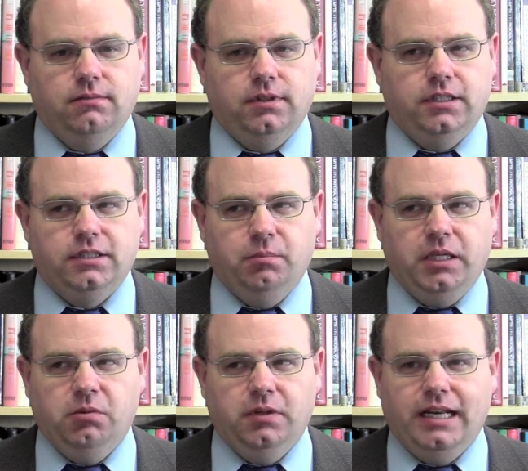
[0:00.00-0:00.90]
It doesn't
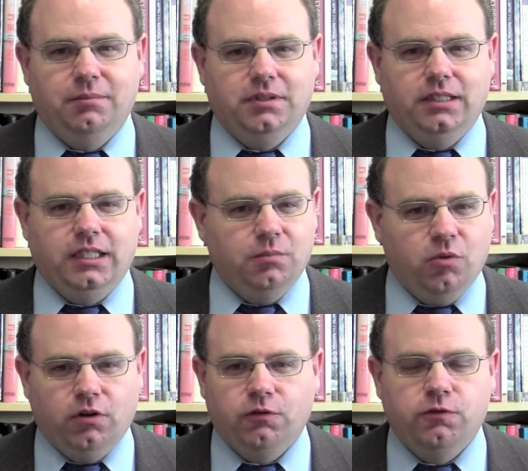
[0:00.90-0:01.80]
mean we would end up eating
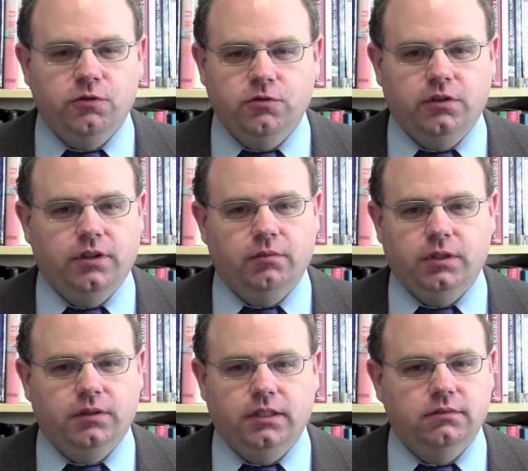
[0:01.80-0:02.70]
more food or that
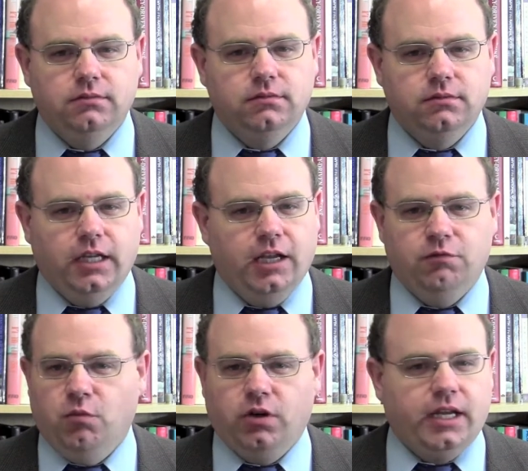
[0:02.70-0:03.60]
we would
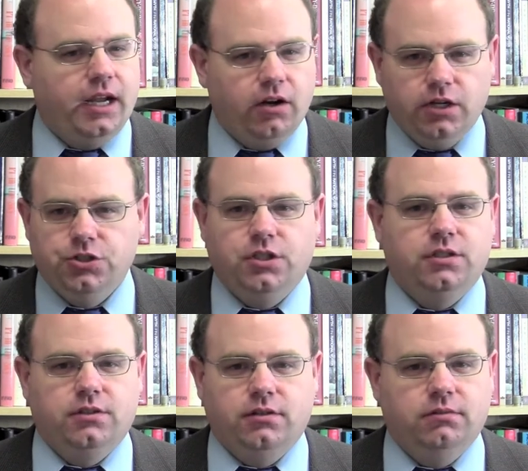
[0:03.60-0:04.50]
have more
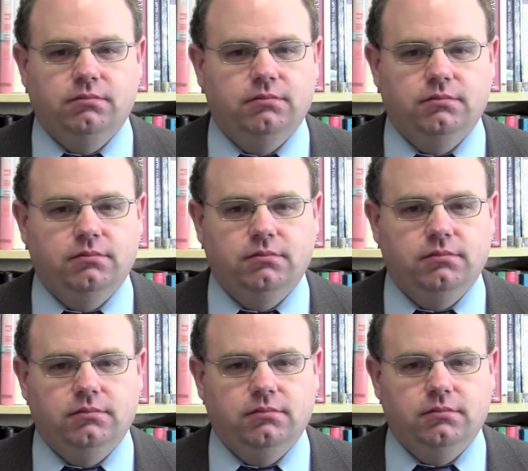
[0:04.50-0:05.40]
carriages or
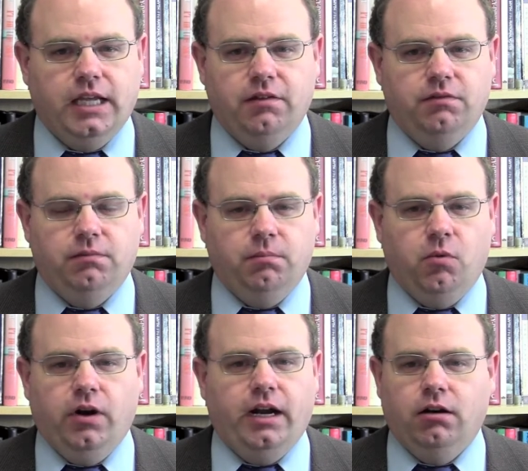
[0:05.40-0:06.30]
have
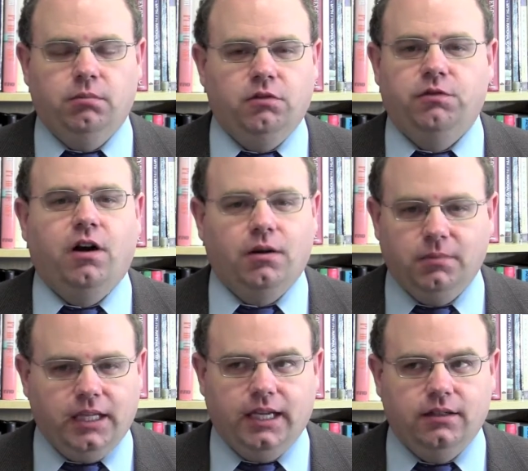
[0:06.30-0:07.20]
more arable
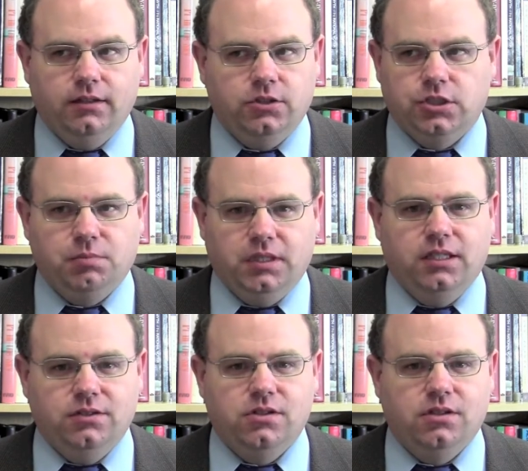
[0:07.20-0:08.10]
farmland. It just
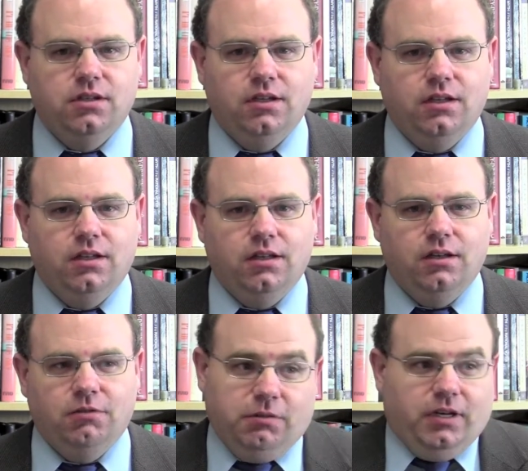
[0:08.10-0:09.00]
means
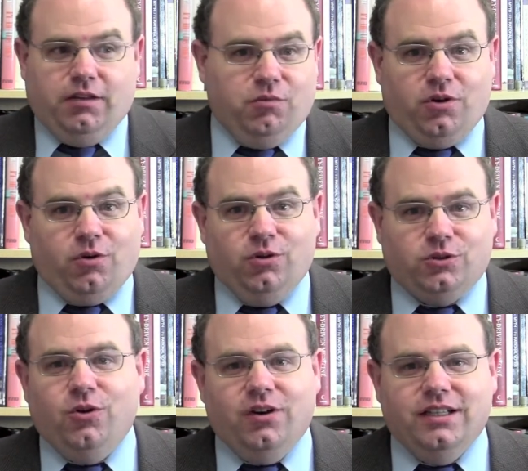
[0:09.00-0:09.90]
we would have more gold
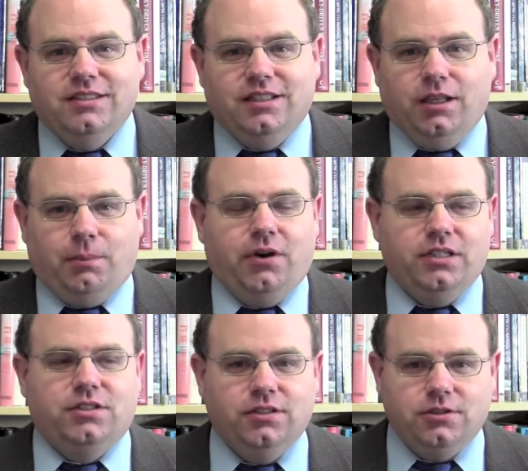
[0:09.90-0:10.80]
coins and that
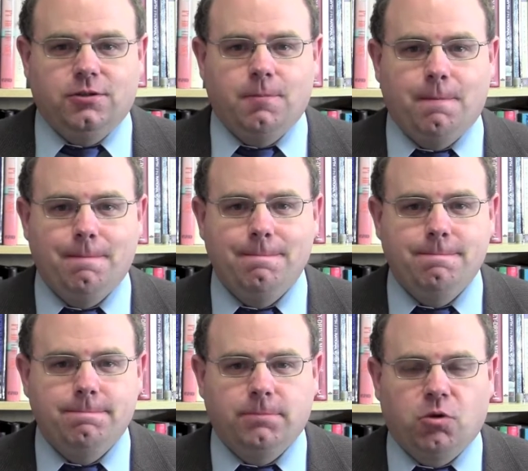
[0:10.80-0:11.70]
prices
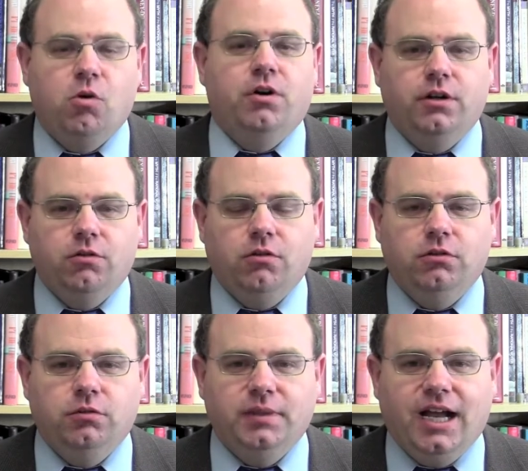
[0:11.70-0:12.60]
quoted in
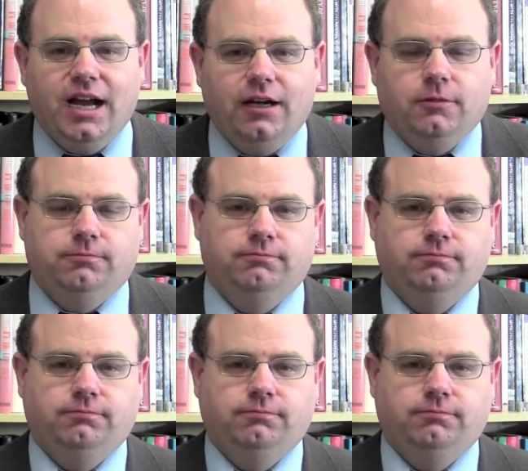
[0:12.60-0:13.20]
gold would be higher.